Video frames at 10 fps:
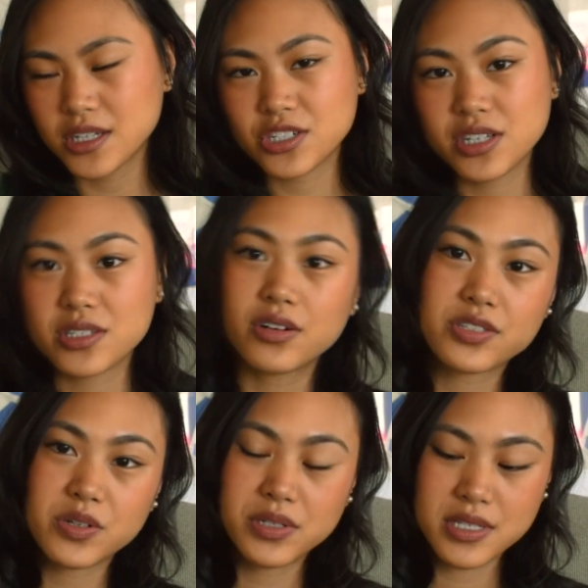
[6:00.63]
She's
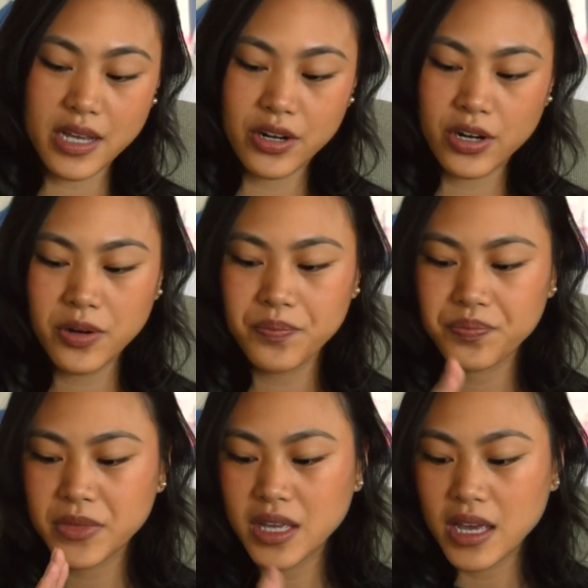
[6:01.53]
also a designer,
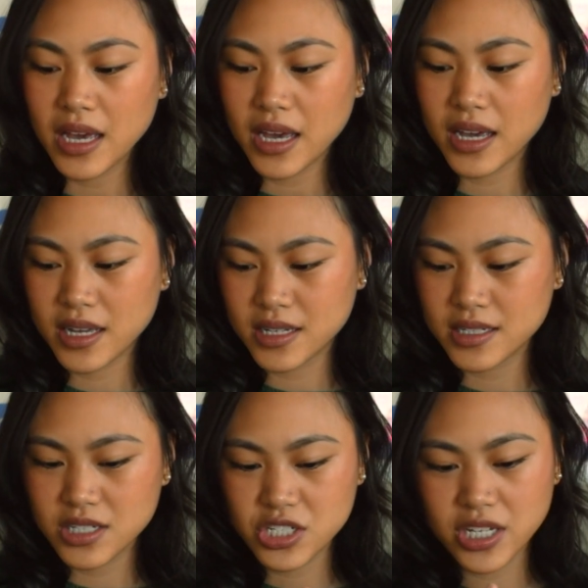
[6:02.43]

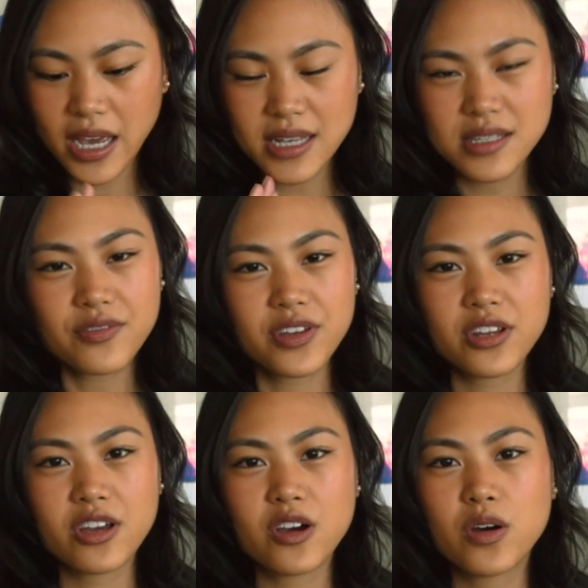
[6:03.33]
and she has a
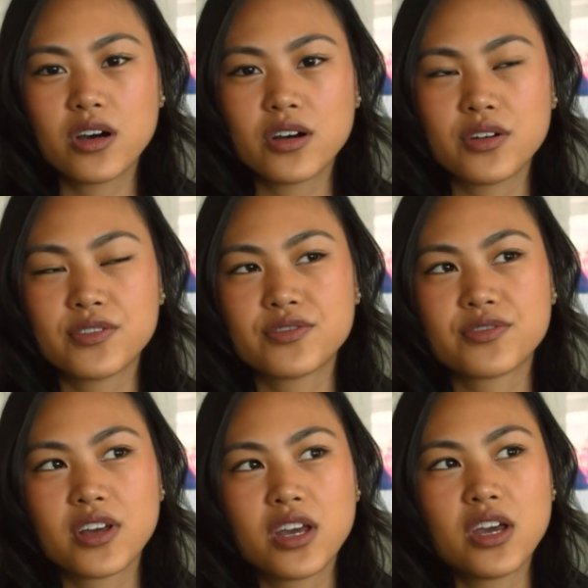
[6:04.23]
video
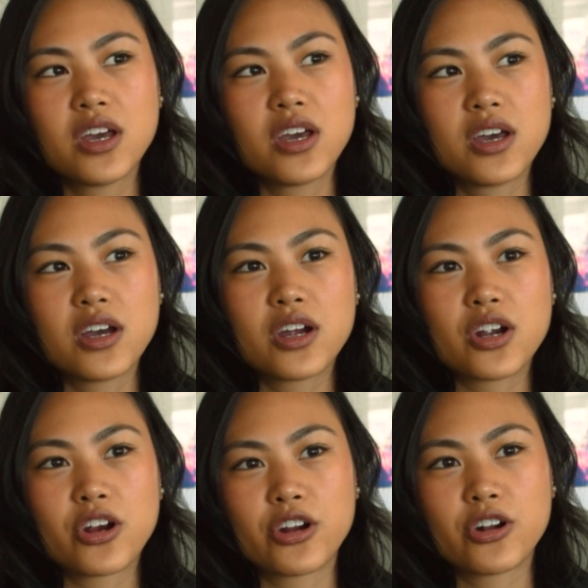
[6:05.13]
of
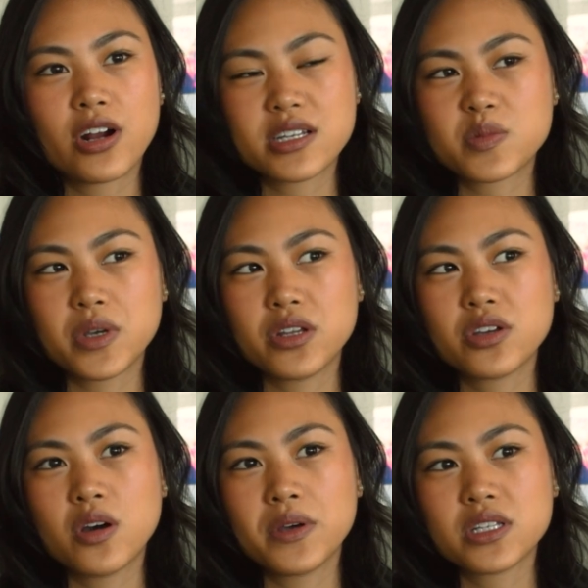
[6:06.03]
her and her husband
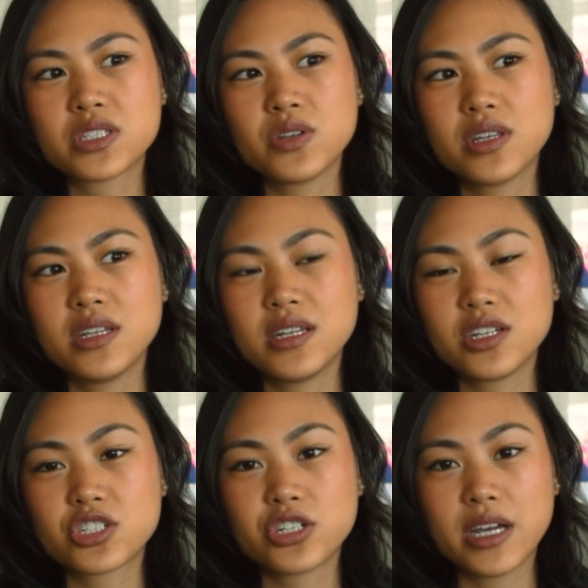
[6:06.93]
going to the
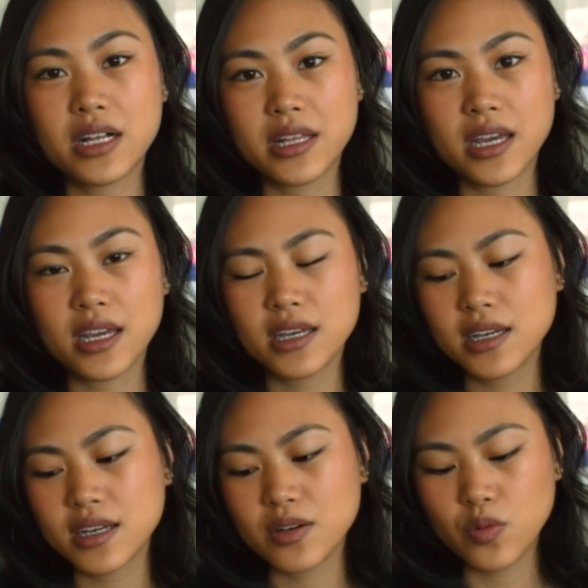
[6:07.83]
Knitting Tree
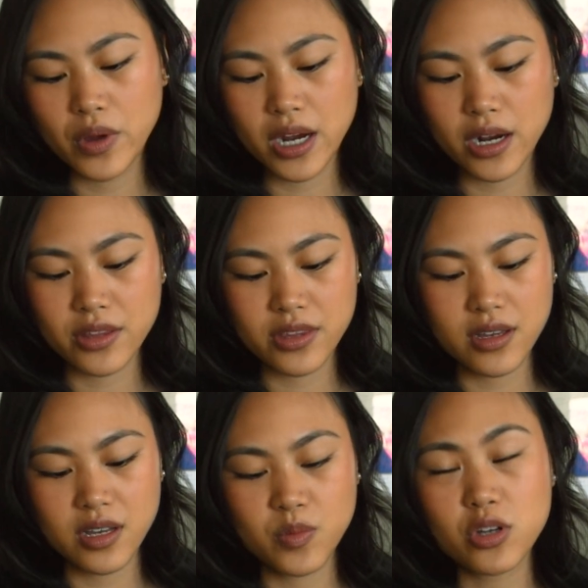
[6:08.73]
LA where
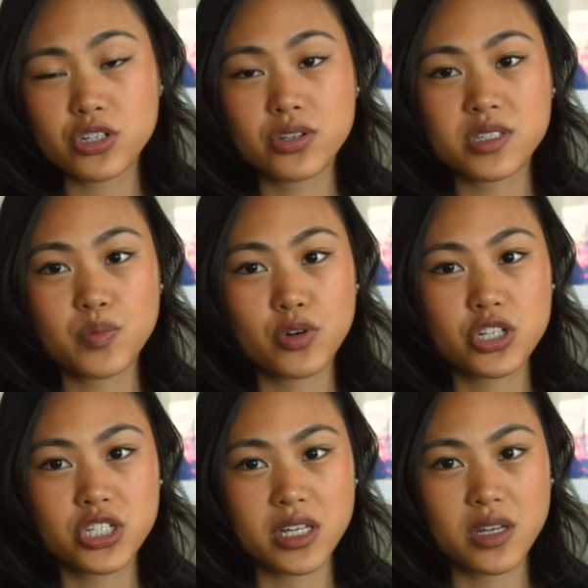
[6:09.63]
the emotional
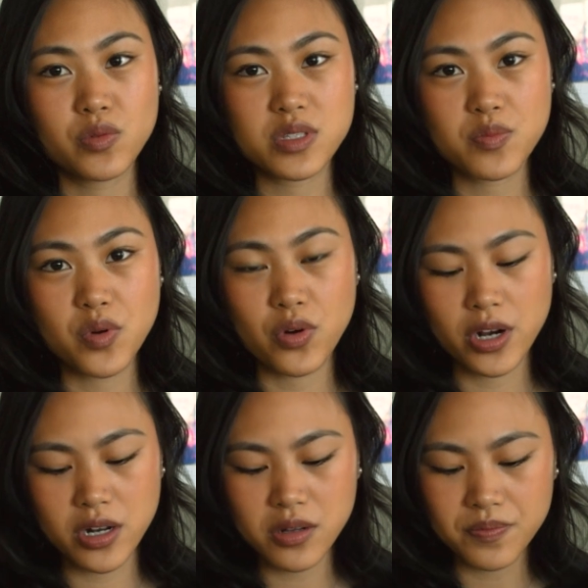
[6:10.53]
support chicken was
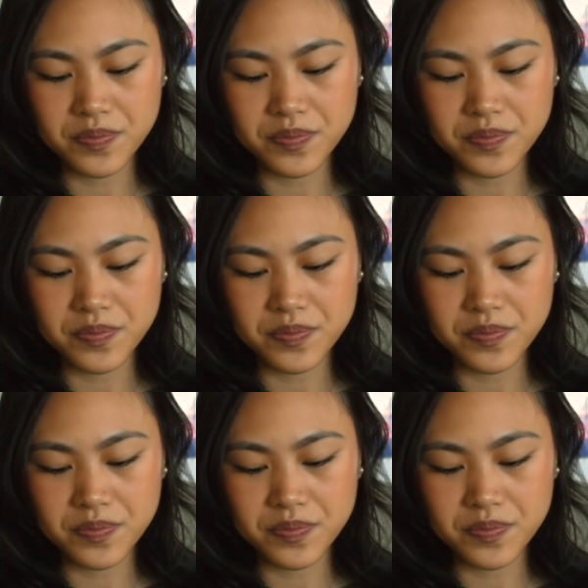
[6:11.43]
born.